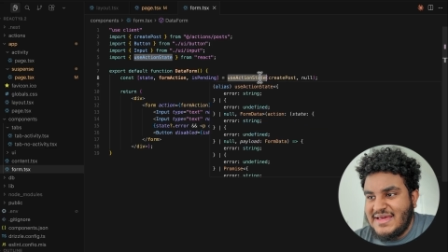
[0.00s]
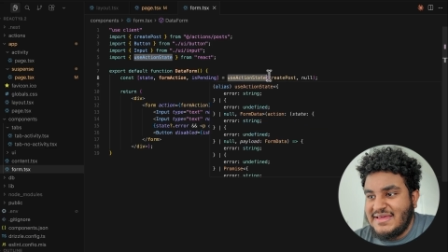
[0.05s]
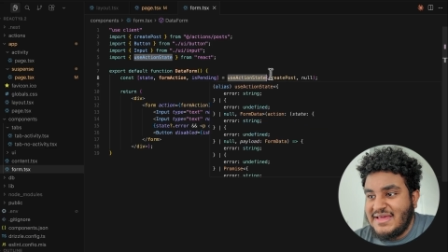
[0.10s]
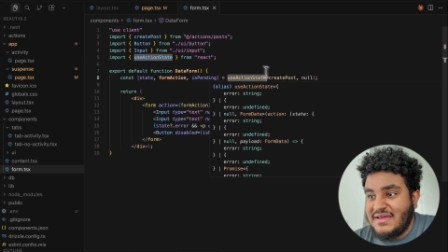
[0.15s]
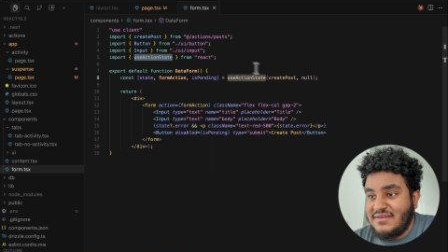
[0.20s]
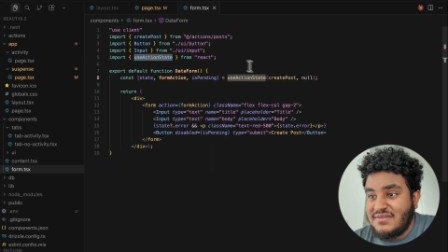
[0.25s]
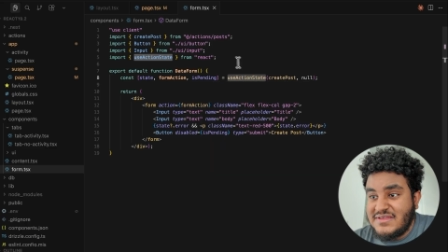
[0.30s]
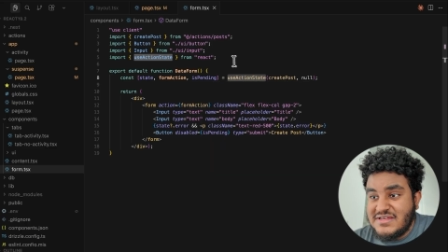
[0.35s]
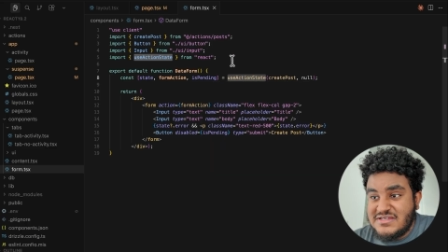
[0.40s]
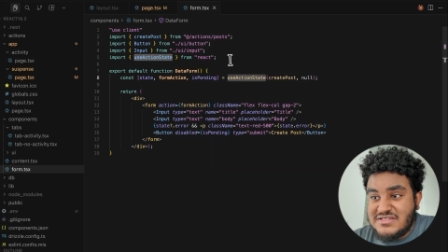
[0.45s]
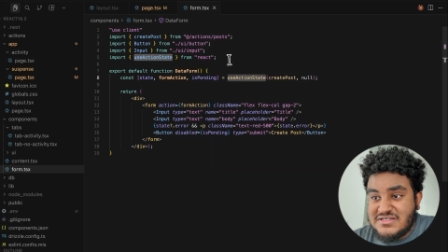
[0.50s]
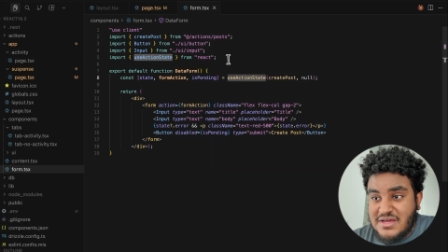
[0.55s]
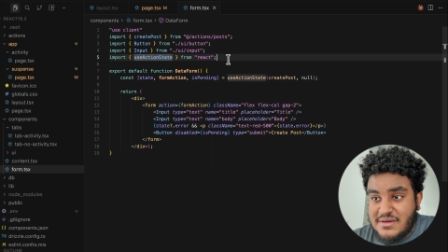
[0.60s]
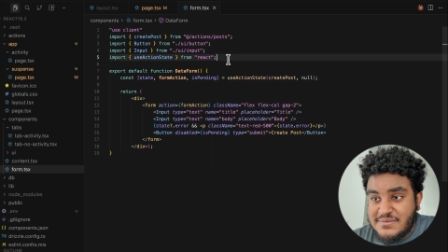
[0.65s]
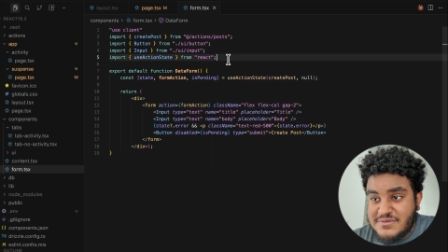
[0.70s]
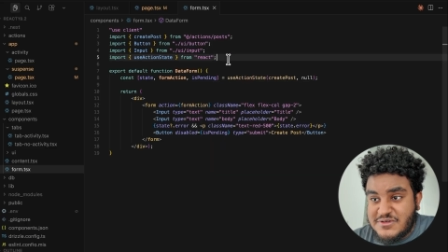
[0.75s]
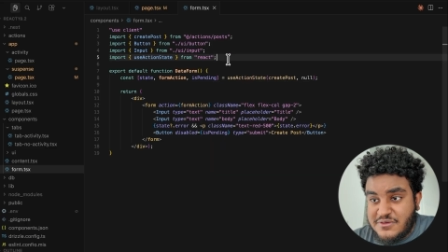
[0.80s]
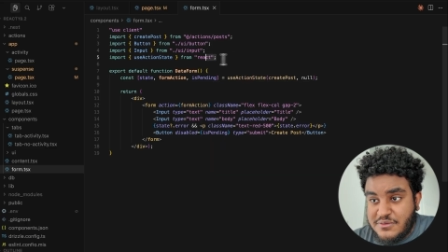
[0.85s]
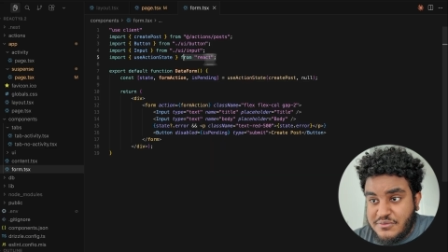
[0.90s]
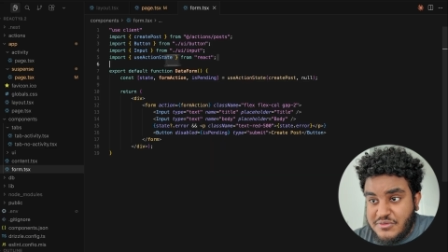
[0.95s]
Again, this
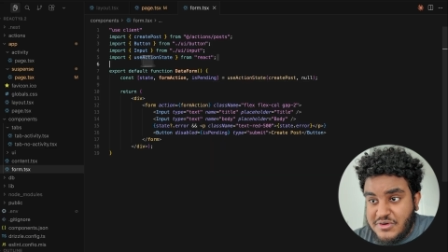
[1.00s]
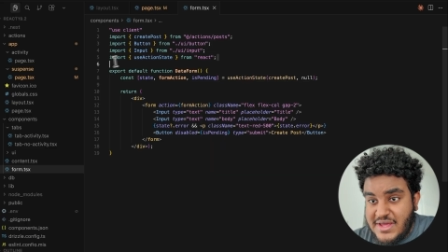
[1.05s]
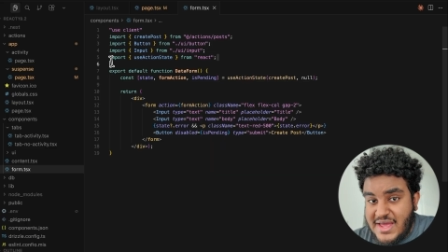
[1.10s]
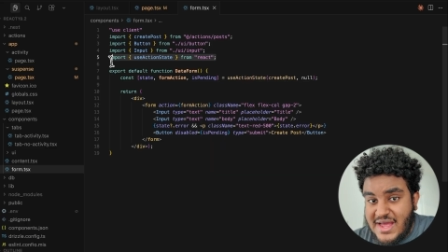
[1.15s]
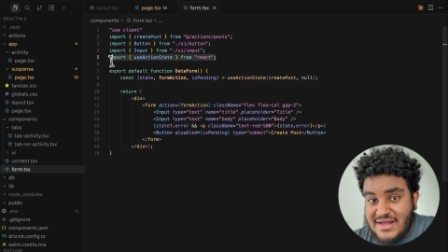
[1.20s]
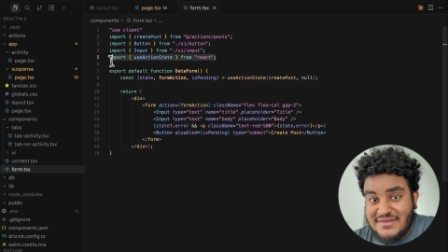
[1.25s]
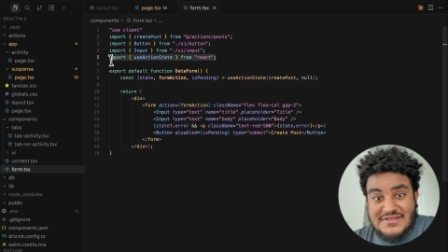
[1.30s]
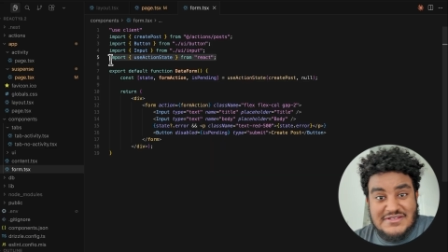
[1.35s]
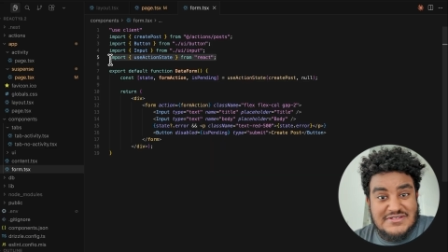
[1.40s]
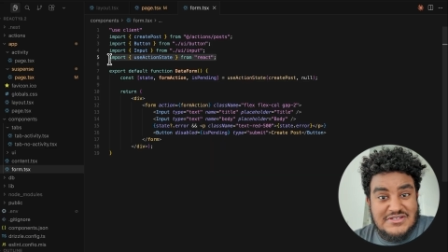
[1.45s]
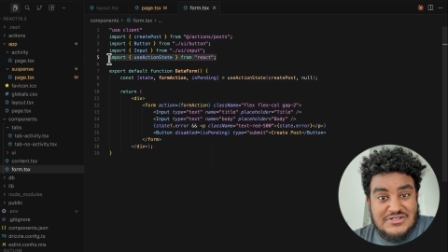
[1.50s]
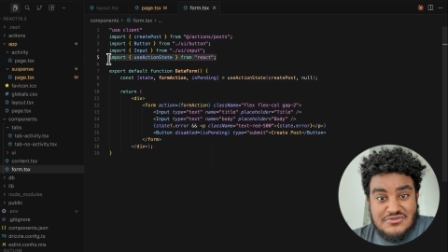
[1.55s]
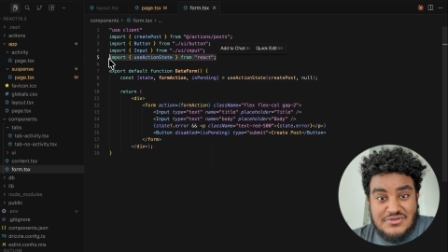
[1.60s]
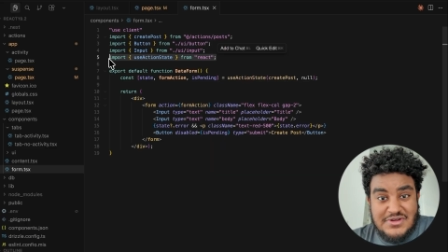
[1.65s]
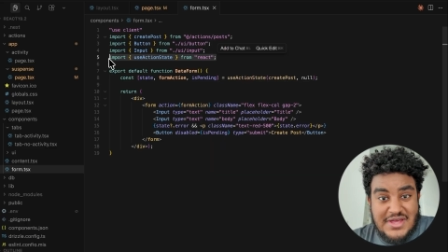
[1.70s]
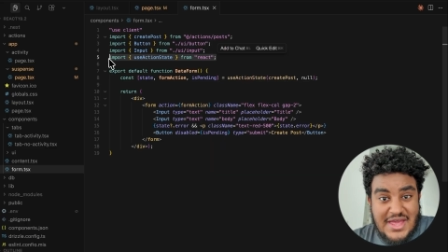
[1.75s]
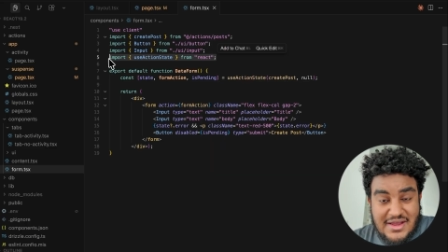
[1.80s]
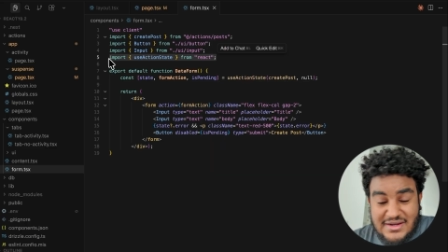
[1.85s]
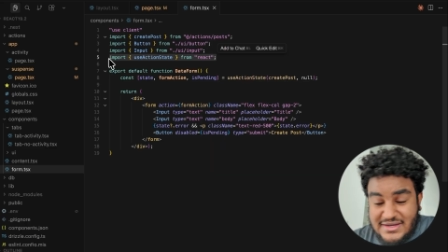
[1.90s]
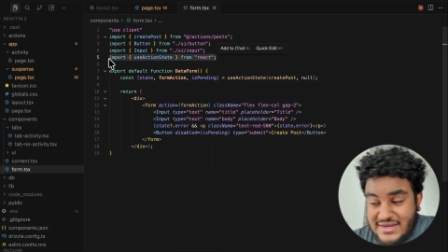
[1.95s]
comes from React. This is
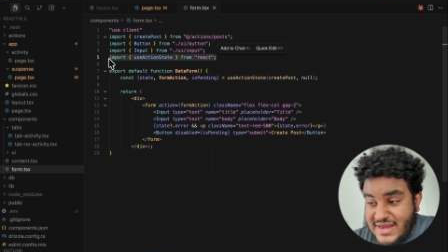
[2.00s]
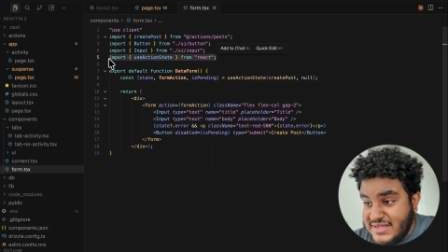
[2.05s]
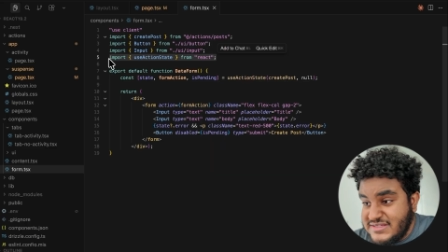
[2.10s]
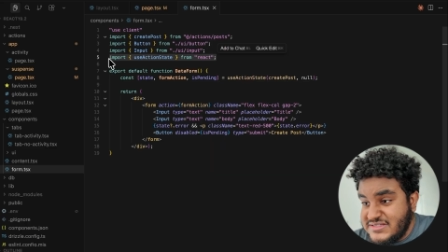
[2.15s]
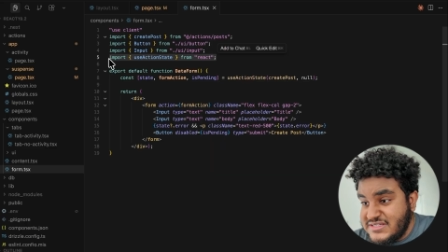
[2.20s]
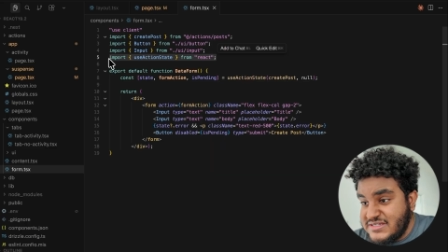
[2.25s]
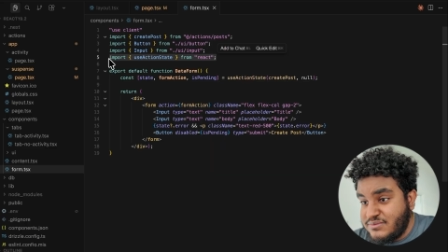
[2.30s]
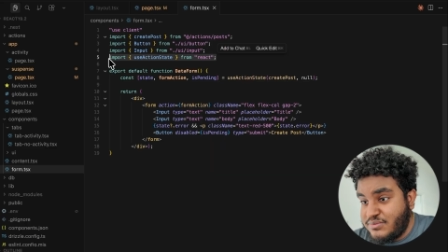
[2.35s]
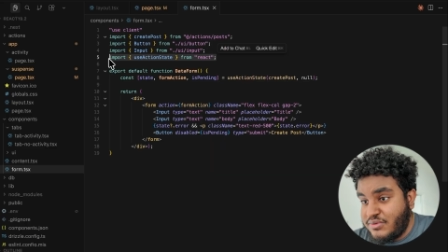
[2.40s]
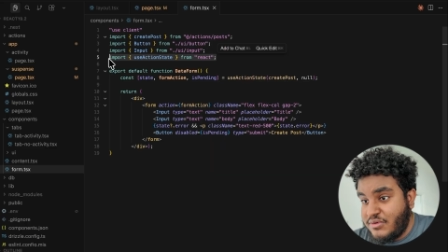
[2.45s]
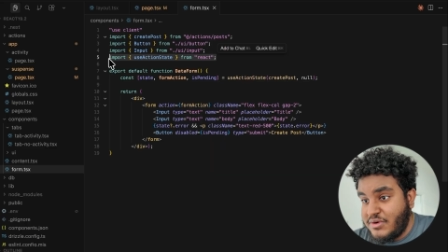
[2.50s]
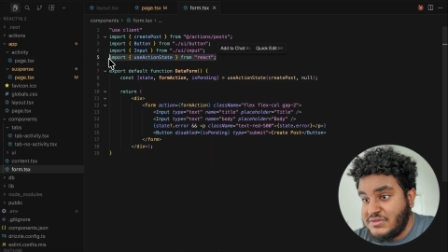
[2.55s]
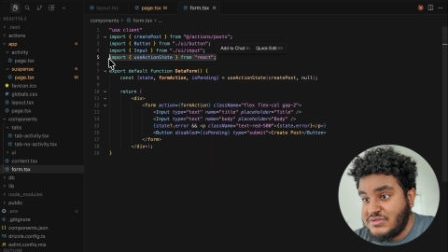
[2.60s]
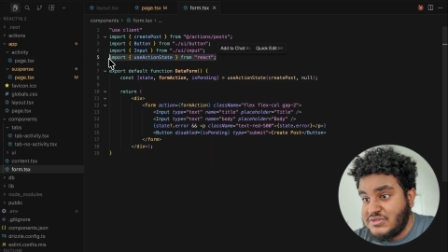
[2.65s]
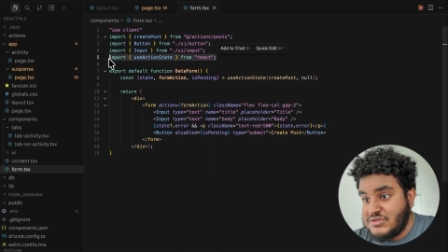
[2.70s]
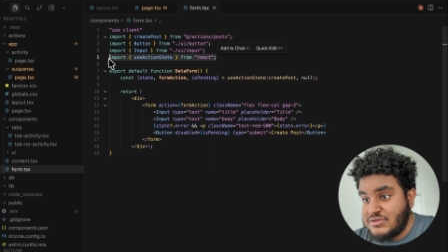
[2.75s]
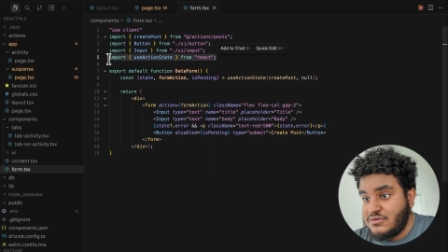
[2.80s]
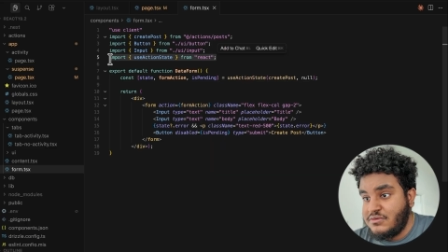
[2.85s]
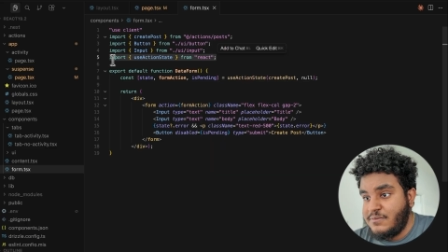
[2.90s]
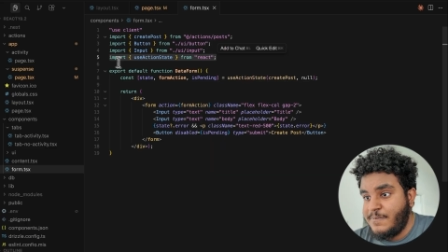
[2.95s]
React
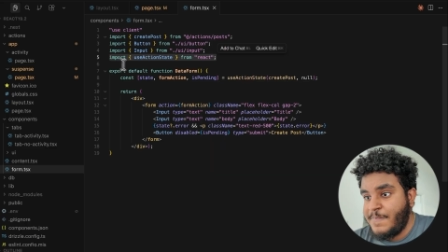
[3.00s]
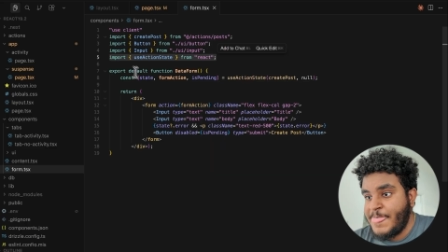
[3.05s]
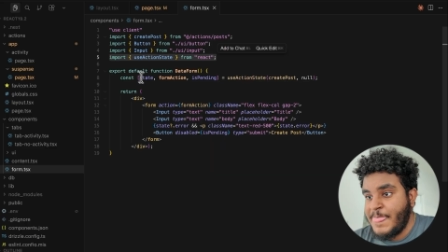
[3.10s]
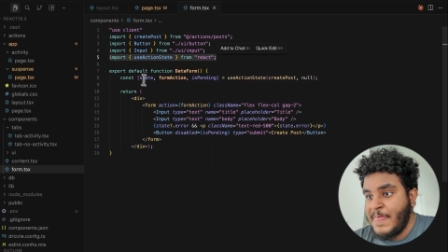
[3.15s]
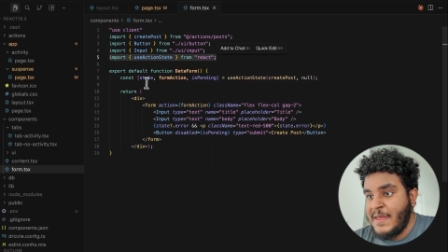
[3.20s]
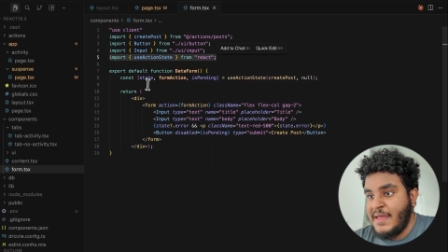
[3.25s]
19.2.